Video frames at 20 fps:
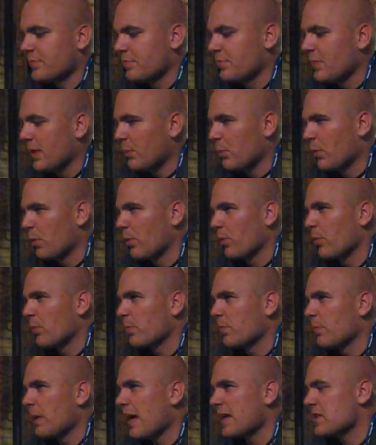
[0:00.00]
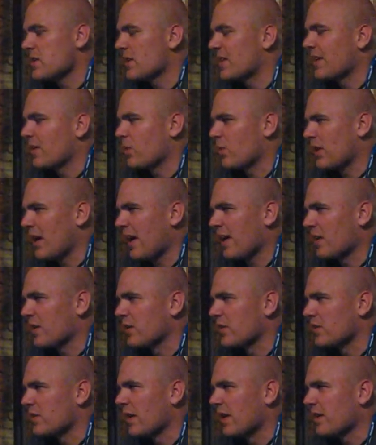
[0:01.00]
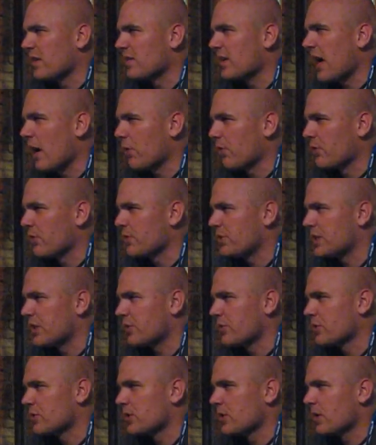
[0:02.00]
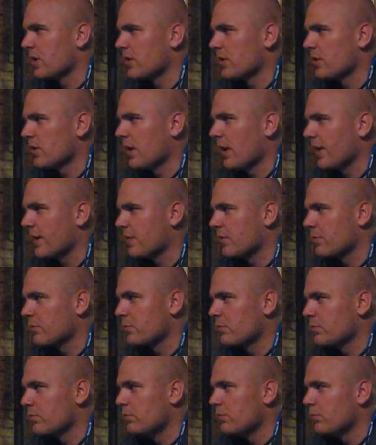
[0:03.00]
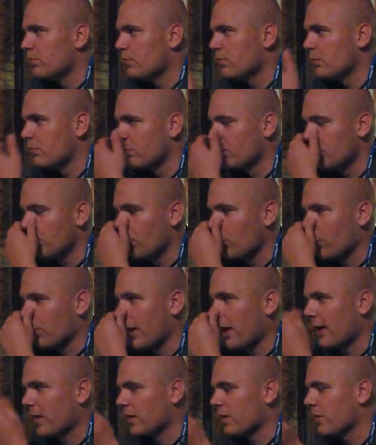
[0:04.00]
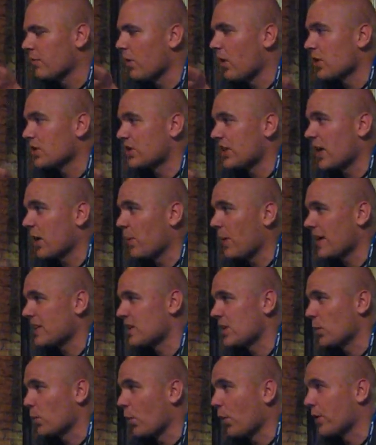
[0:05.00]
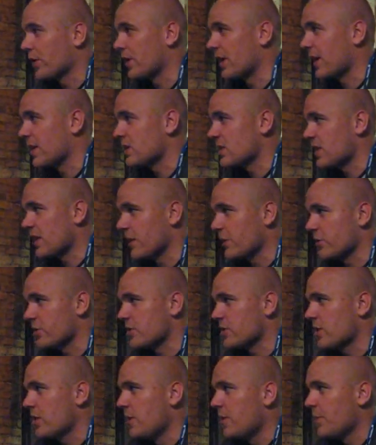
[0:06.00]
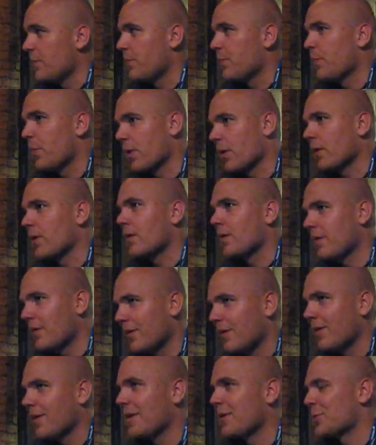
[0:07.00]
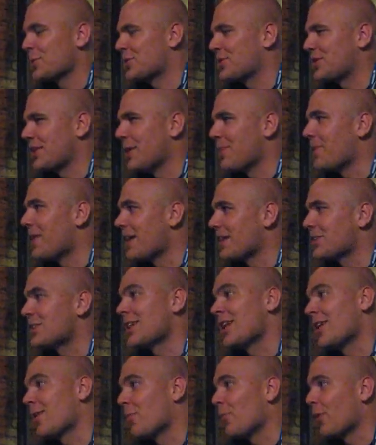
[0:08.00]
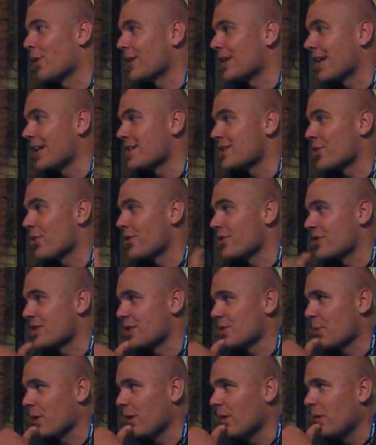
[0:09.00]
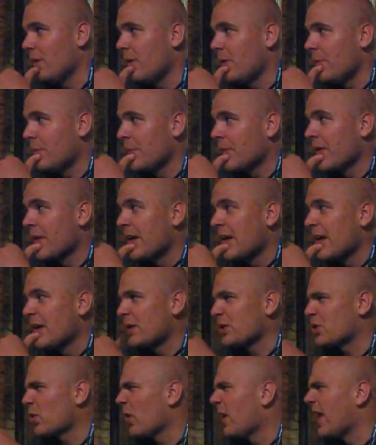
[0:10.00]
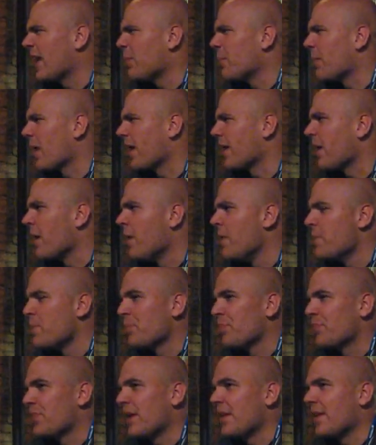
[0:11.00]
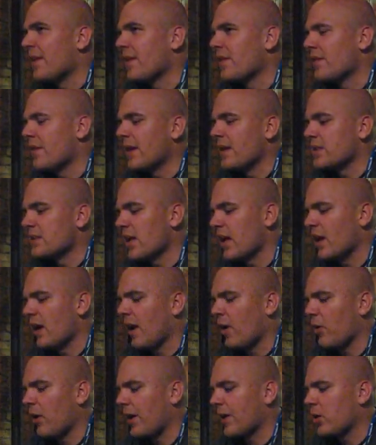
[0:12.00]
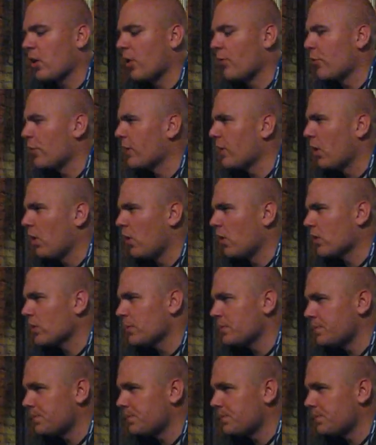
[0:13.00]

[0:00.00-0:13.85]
And we were actually kind of good at counter-terrorism. Like we were kind of good. Our setup actually worked against theirs, but it was a shame their setup worked against ours as well. It was so lame. Like they started out like covering long,